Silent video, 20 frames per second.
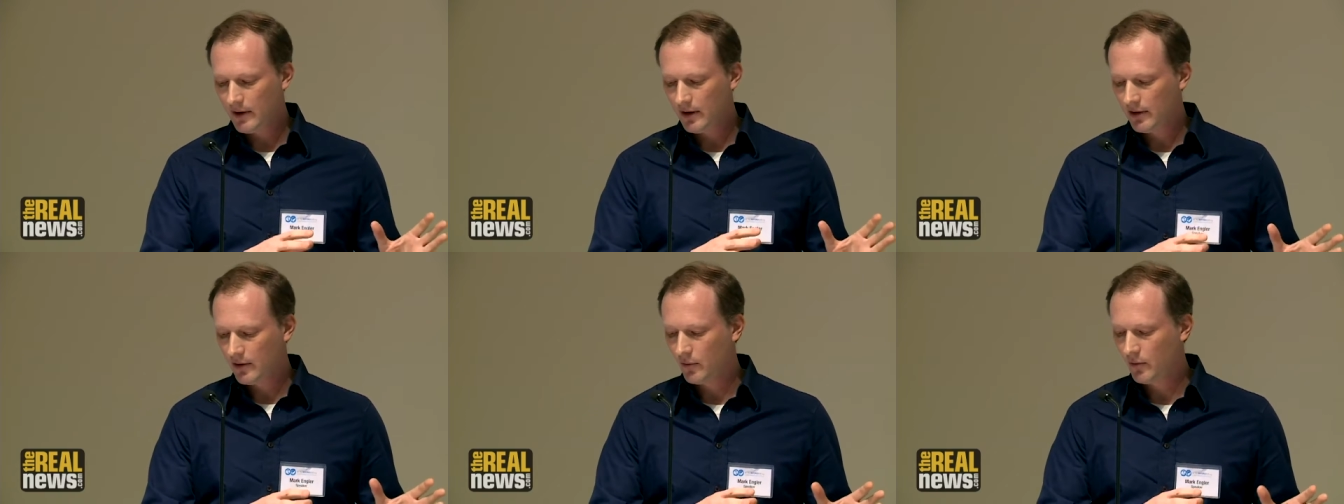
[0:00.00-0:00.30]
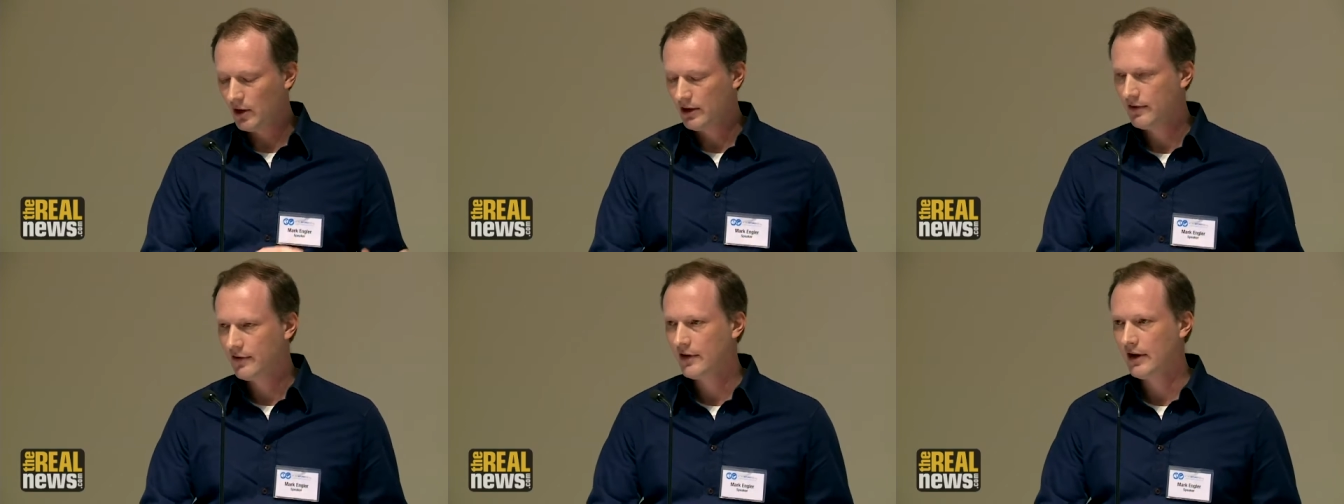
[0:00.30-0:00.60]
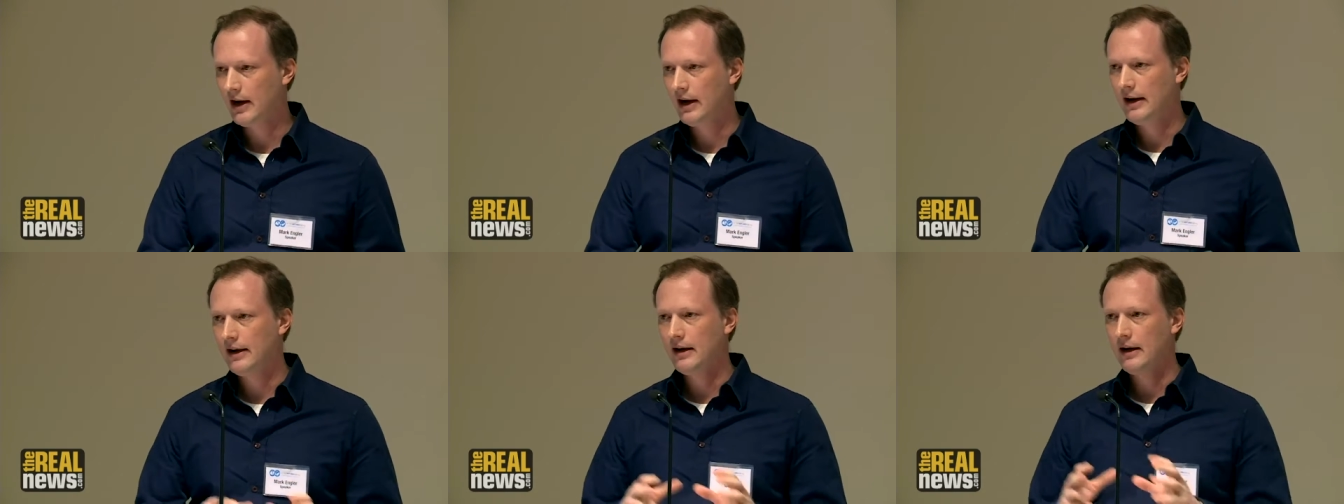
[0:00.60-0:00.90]
on the one
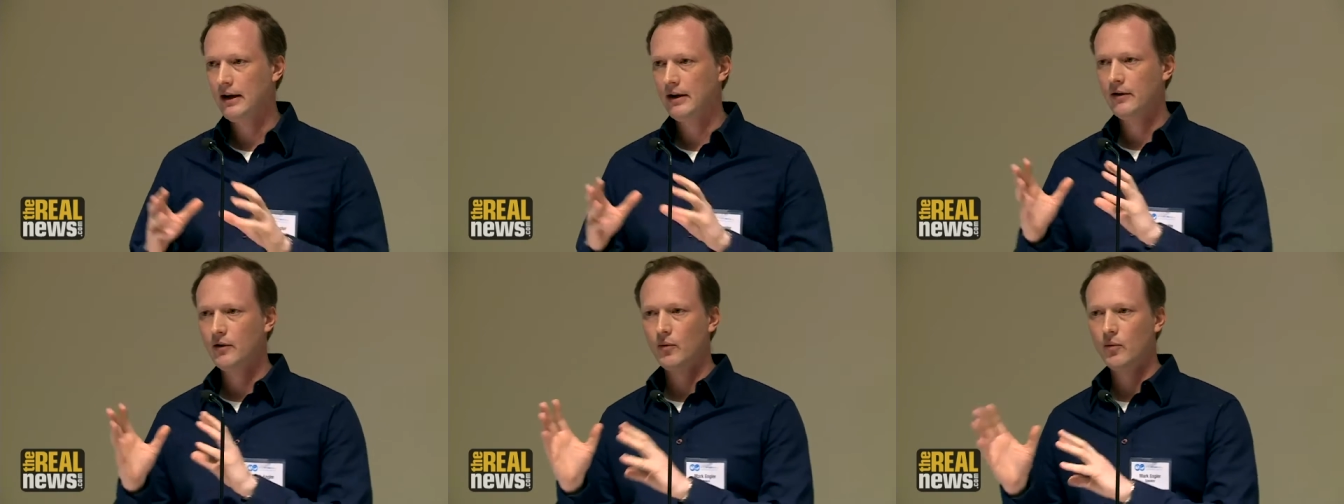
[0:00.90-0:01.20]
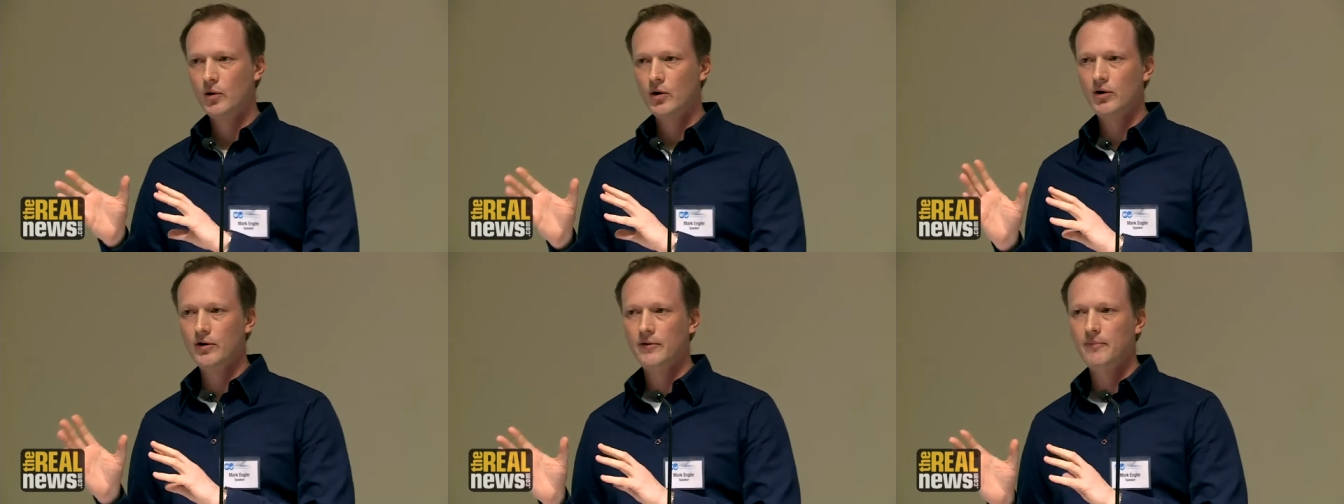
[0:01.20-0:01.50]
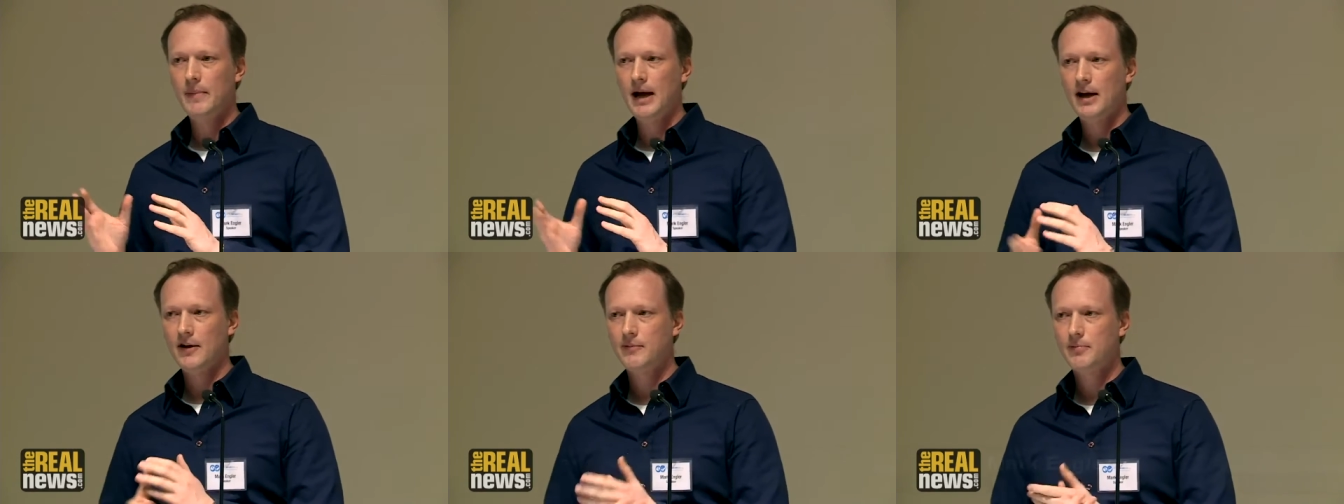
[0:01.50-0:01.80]
side and the world of
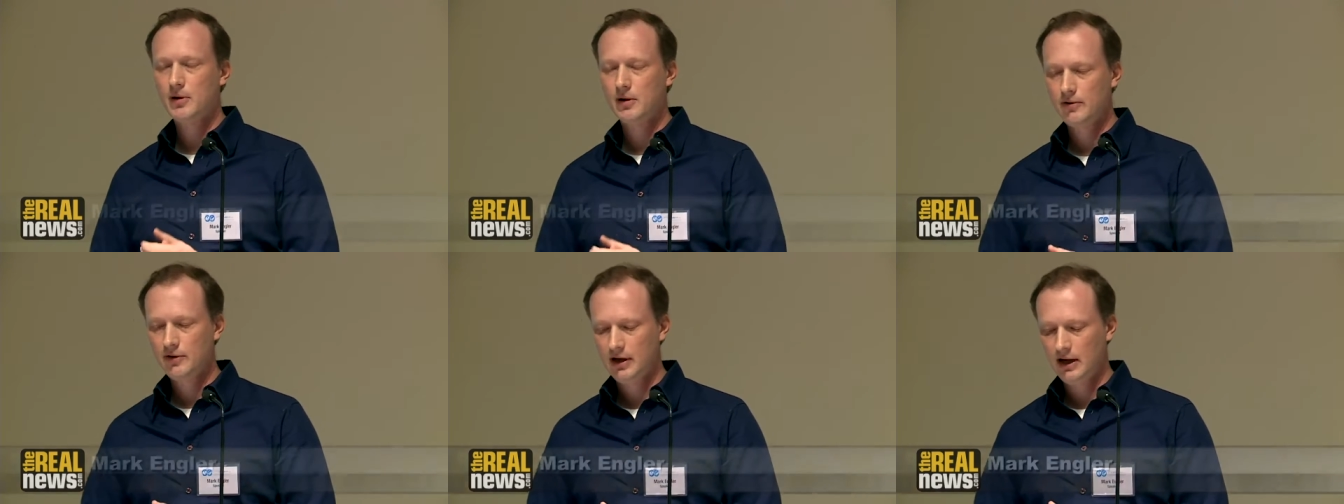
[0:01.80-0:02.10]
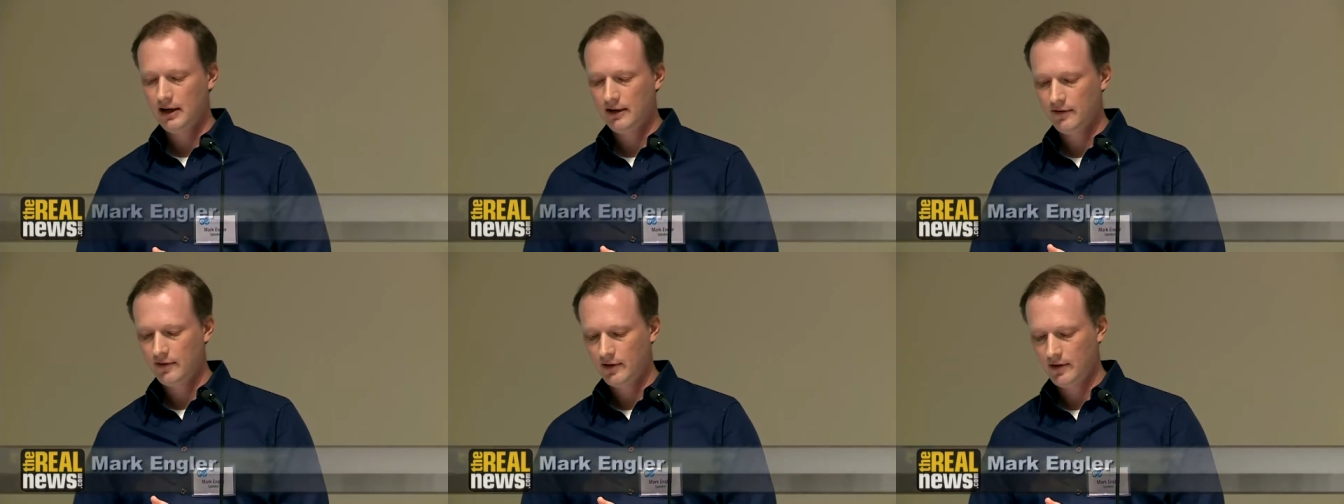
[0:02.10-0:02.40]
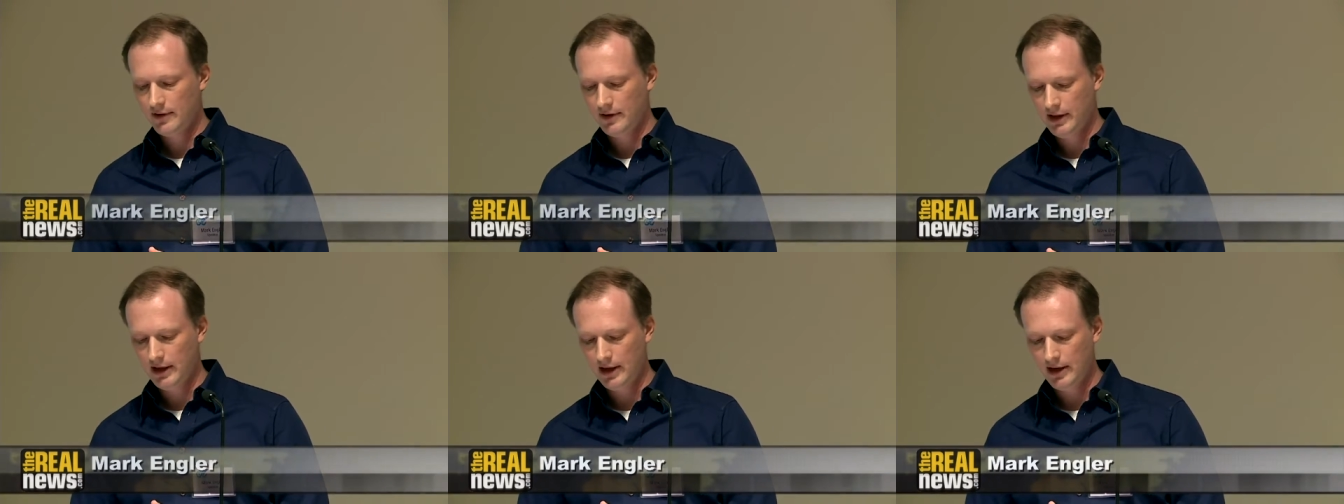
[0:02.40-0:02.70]
mass protest
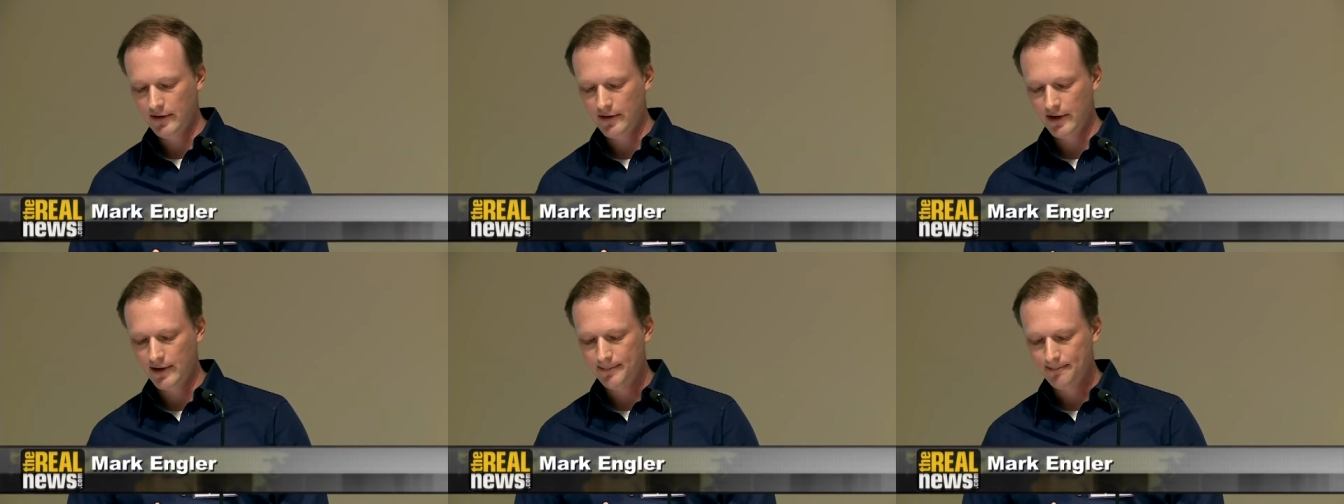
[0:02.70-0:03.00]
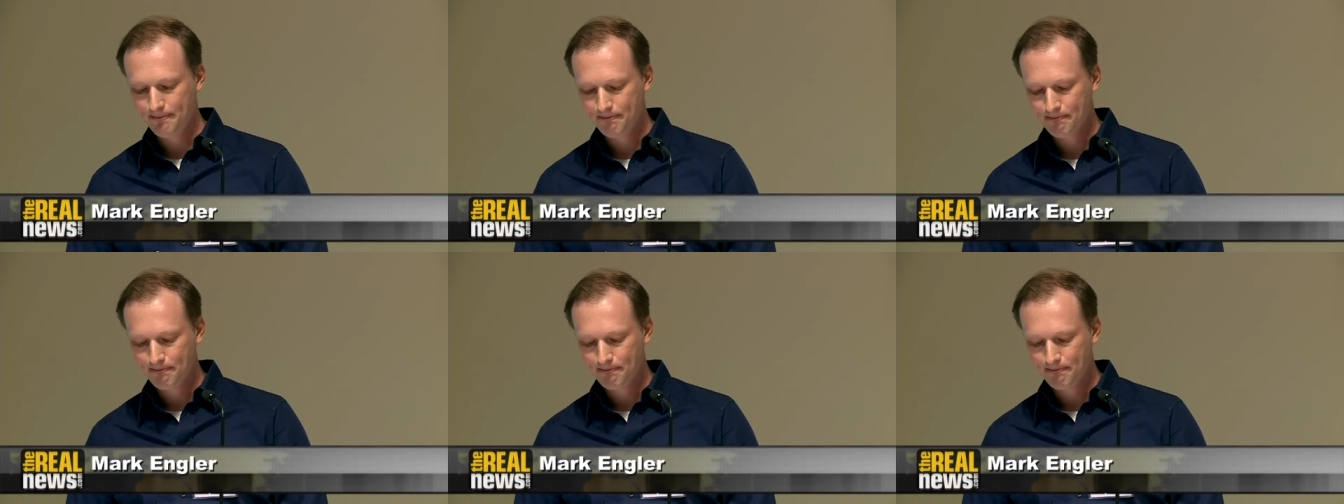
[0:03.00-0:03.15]
on the other.